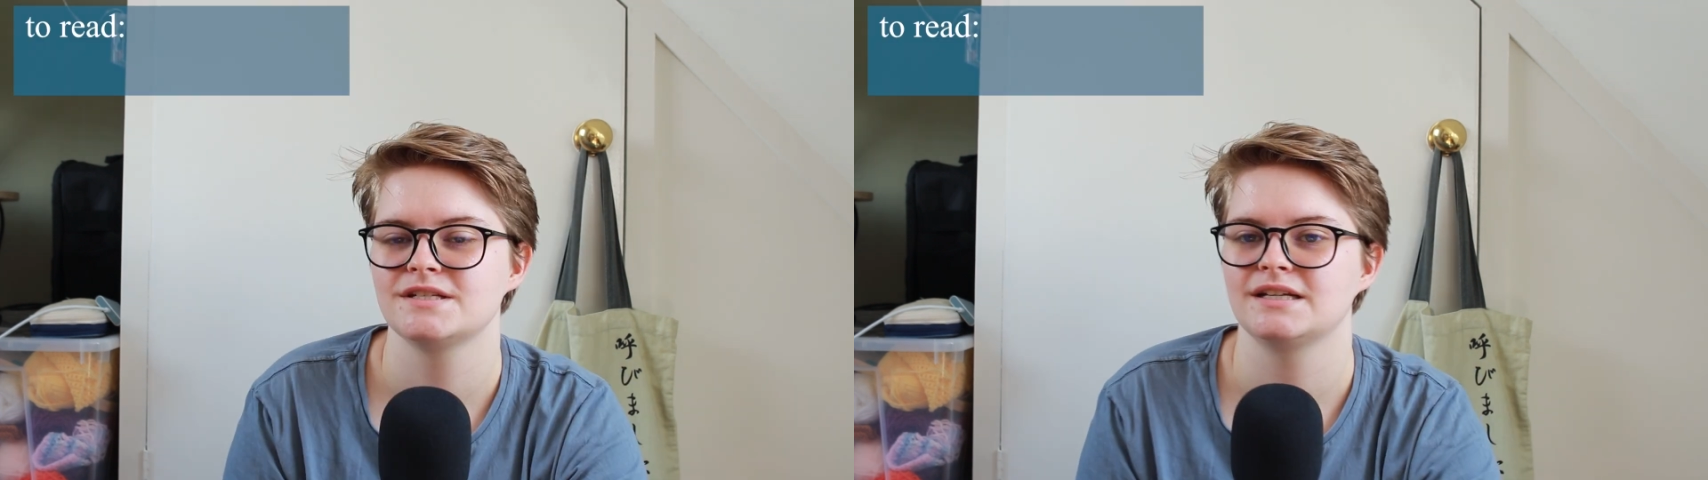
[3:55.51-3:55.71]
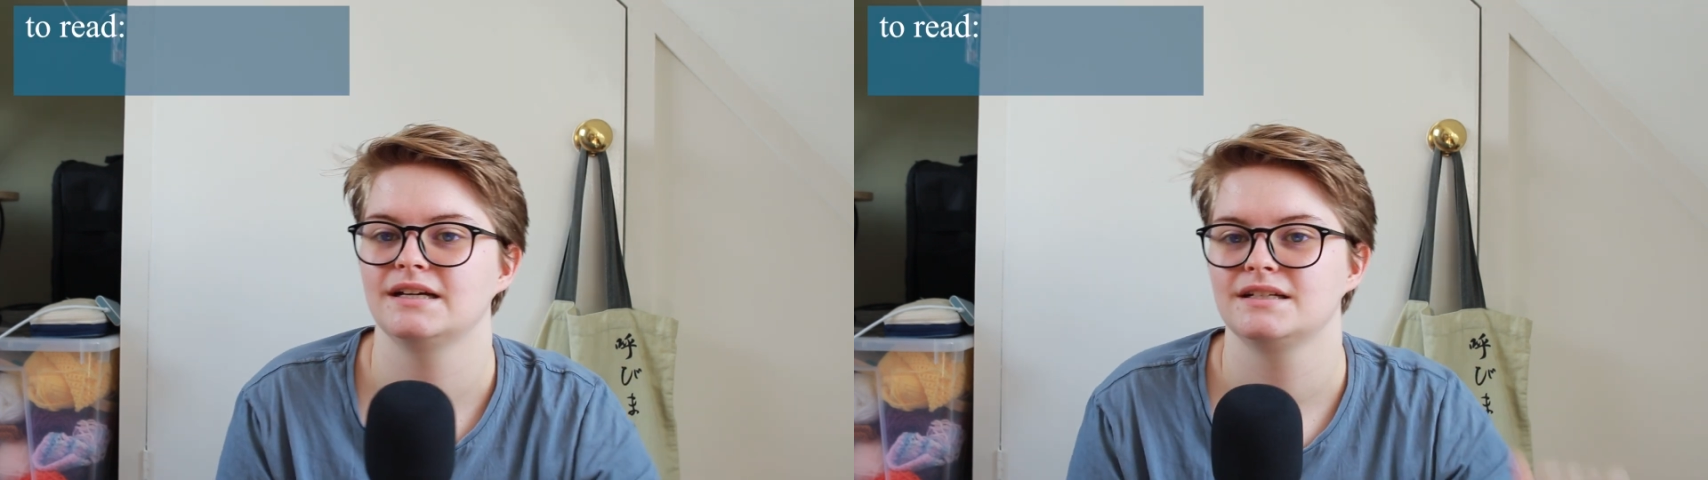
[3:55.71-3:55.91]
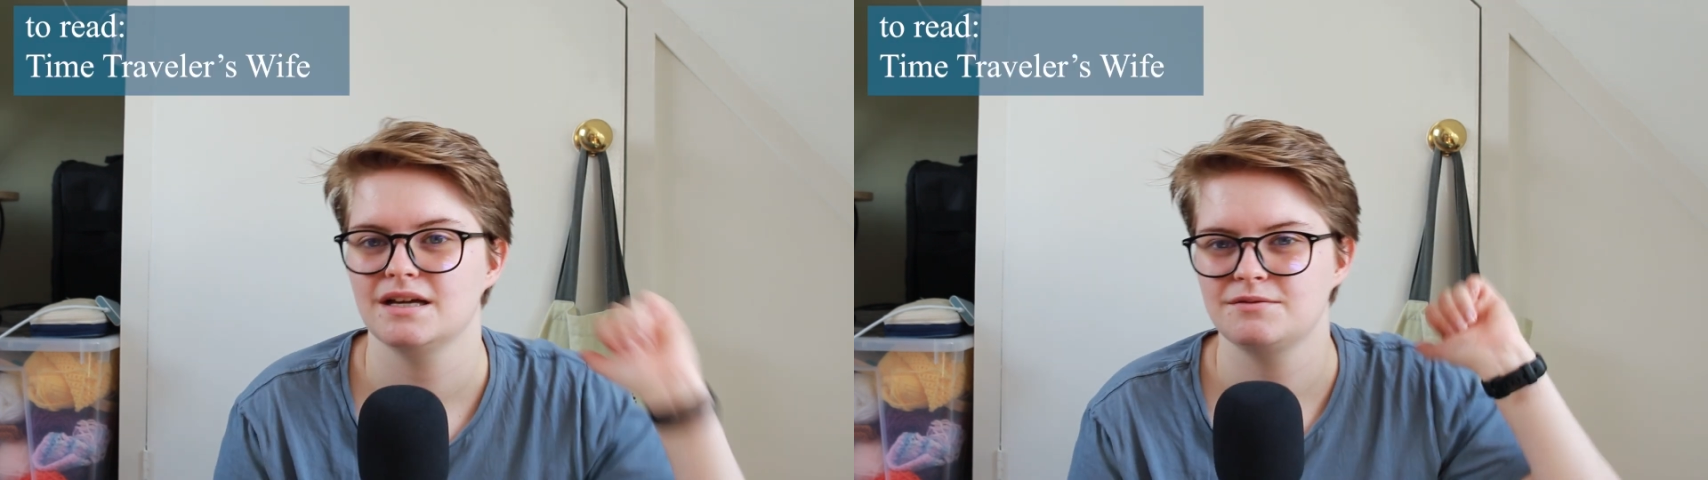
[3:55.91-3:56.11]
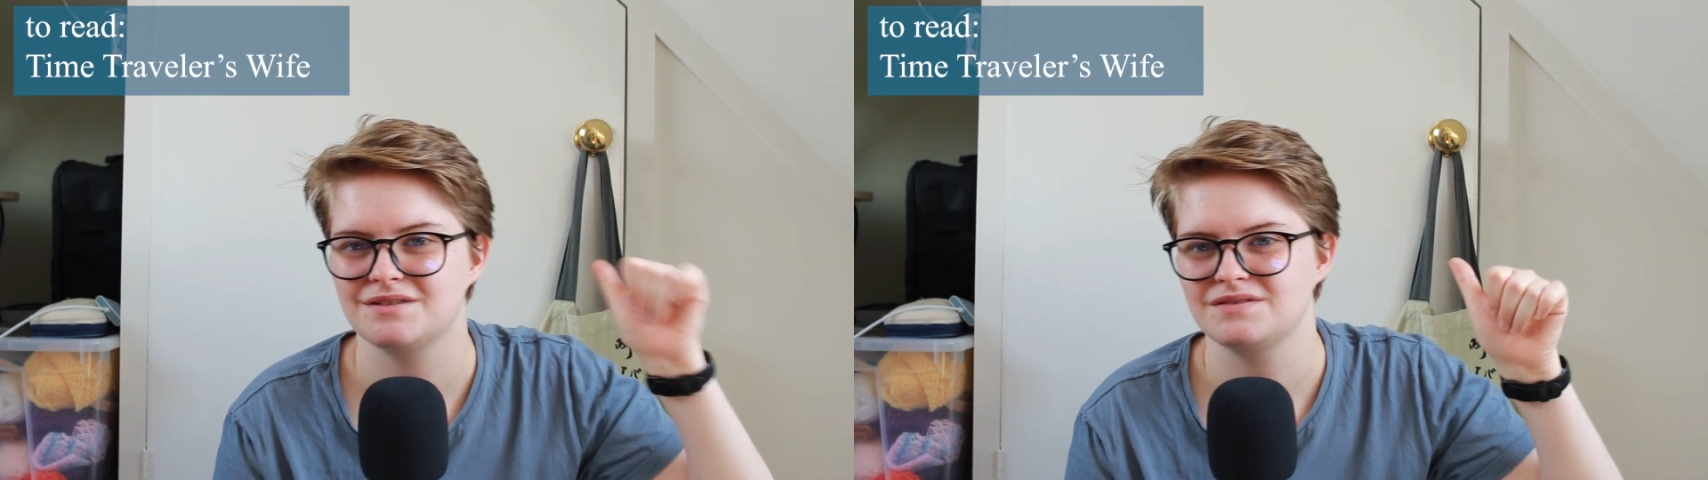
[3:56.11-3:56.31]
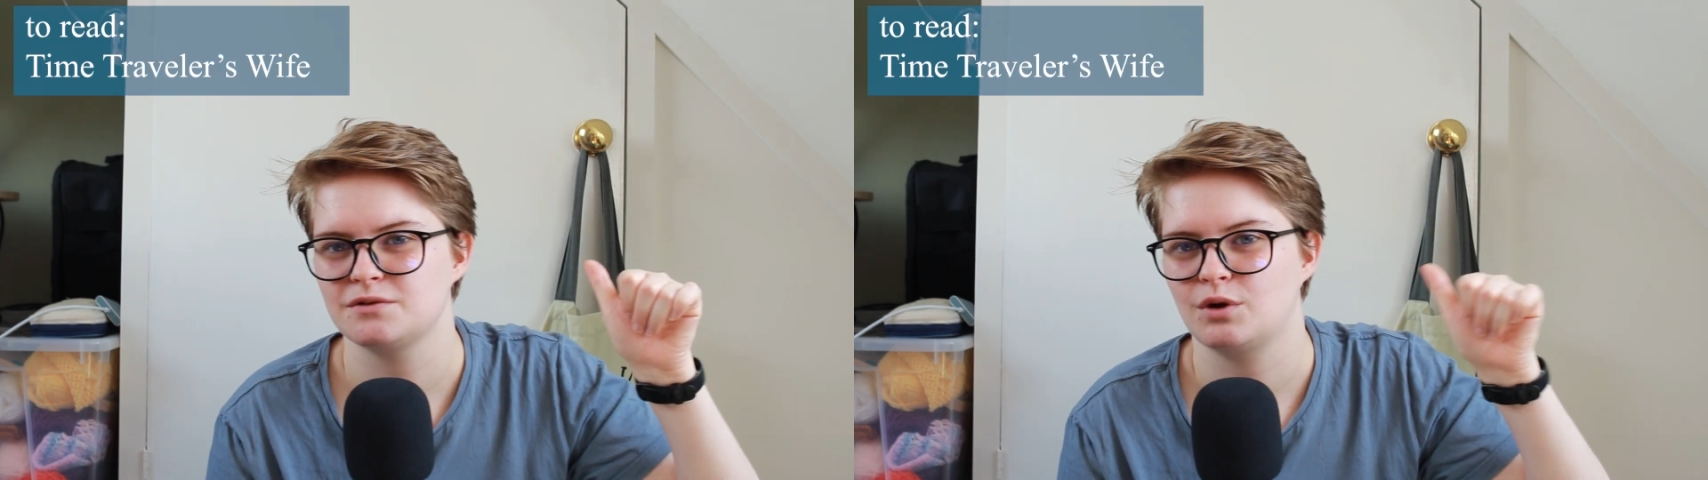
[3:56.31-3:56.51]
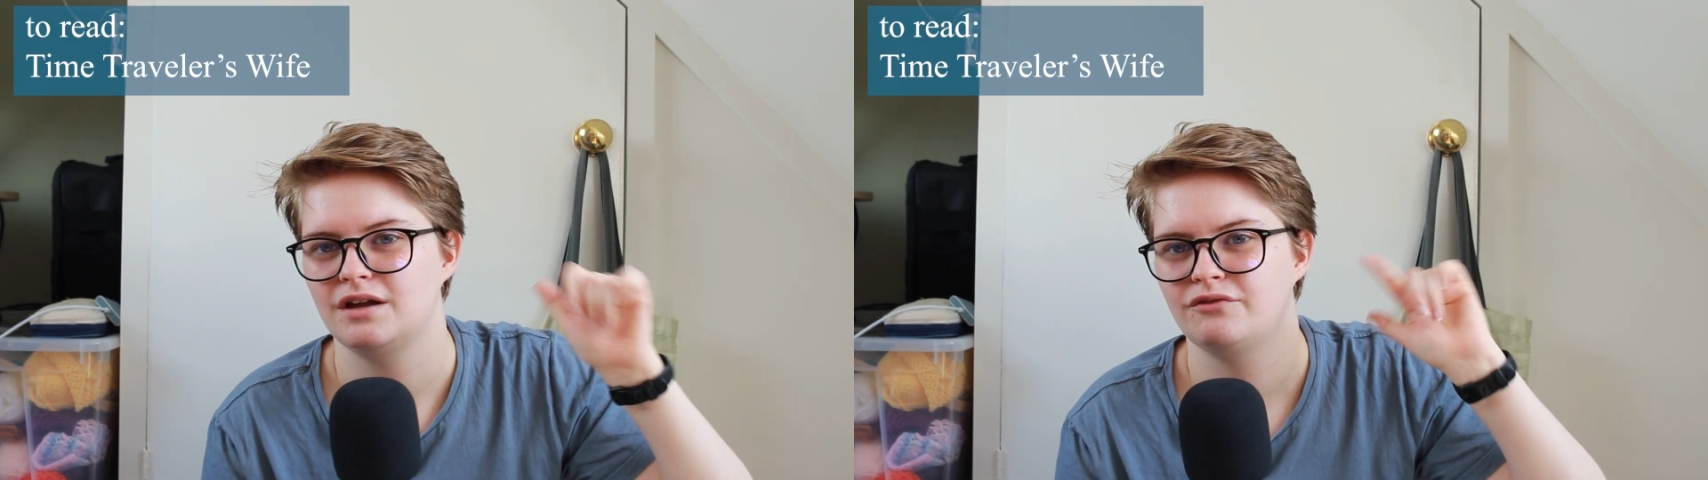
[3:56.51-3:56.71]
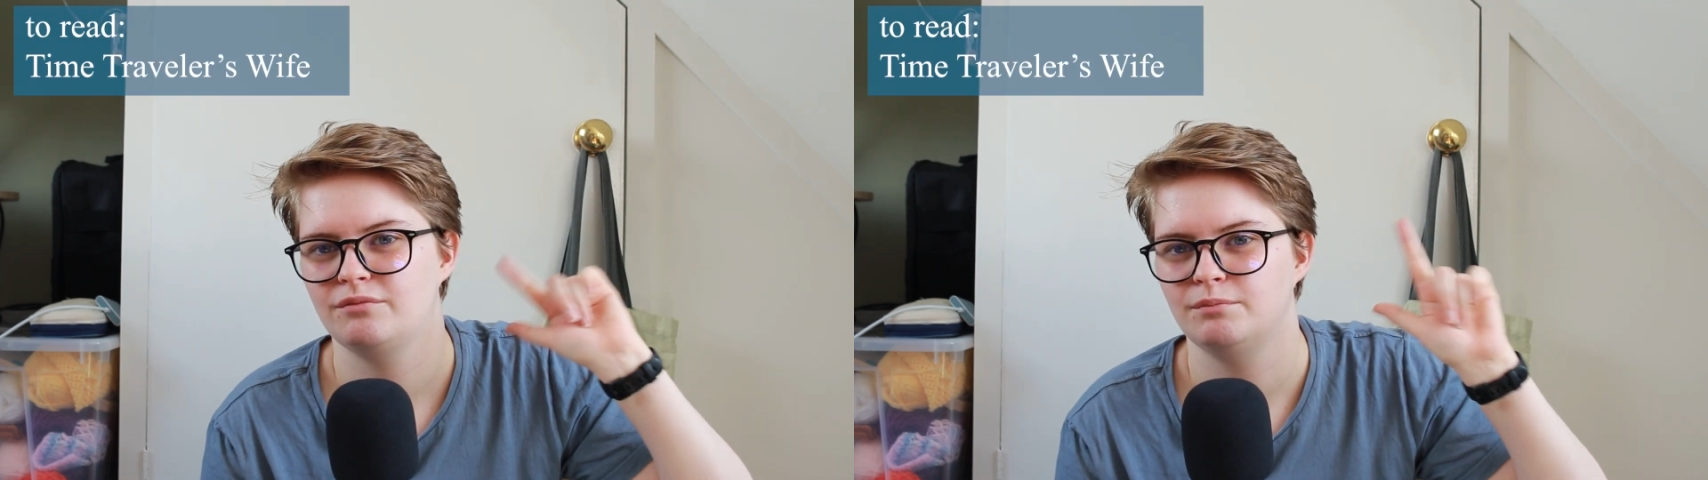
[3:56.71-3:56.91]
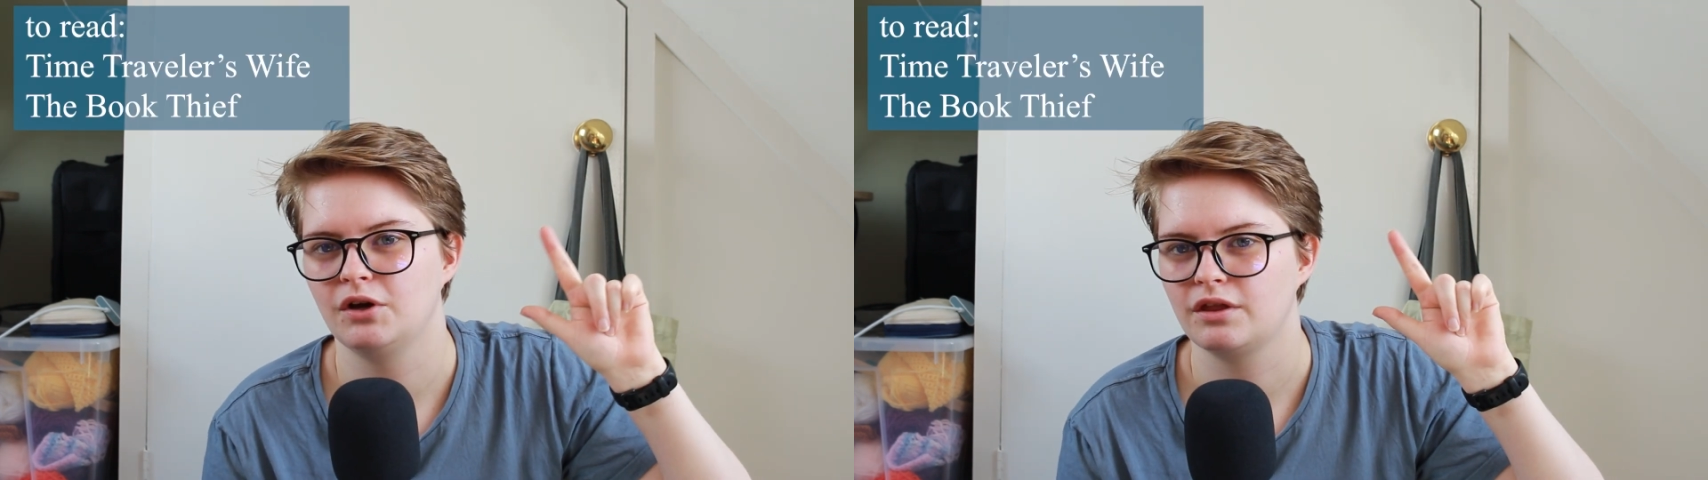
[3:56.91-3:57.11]
So yeah, Time Traveler's Wife,
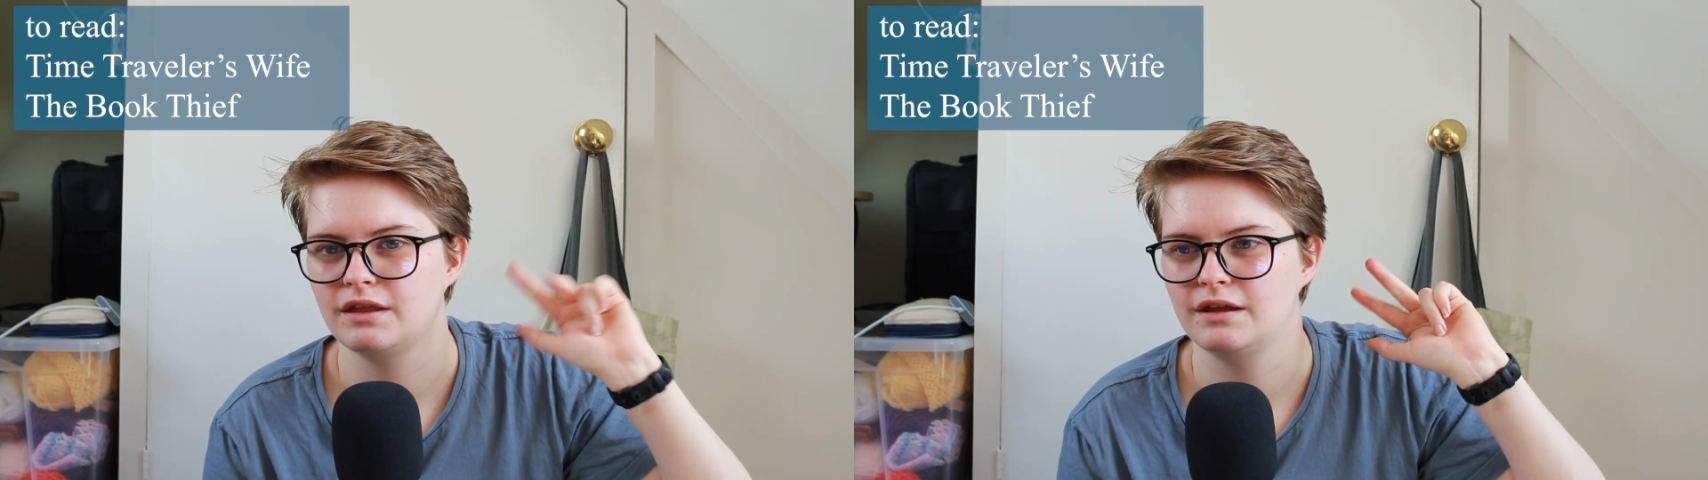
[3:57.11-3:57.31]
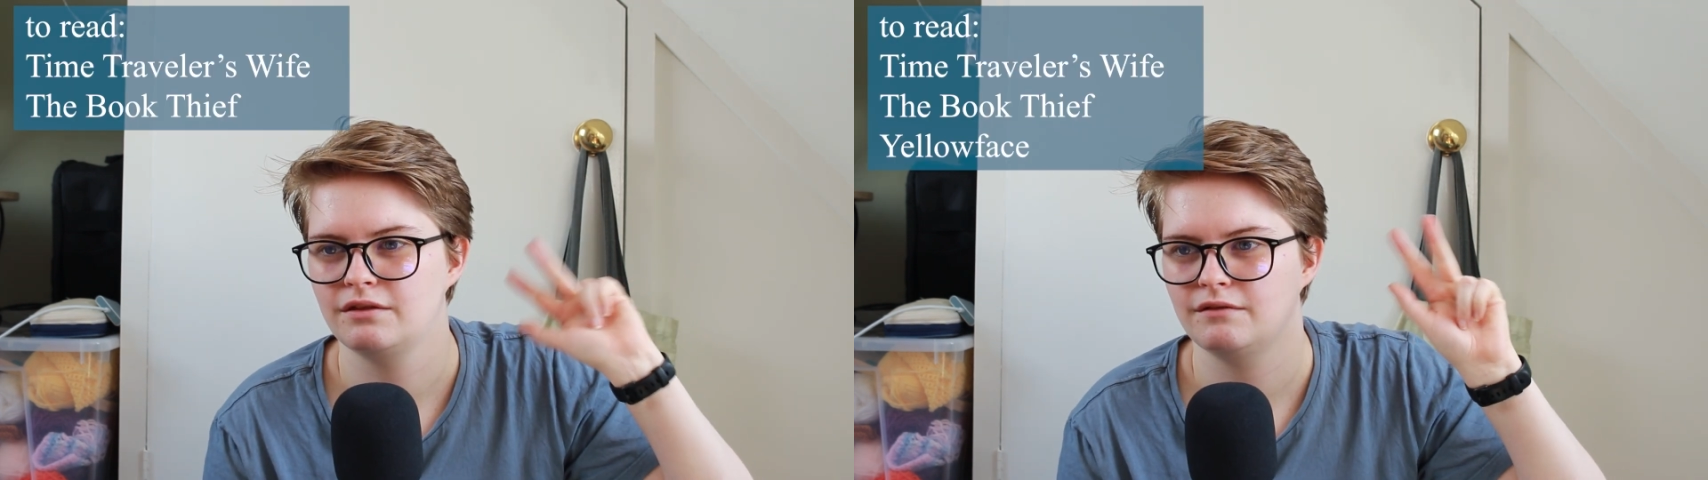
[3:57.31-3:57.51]
Book Thief,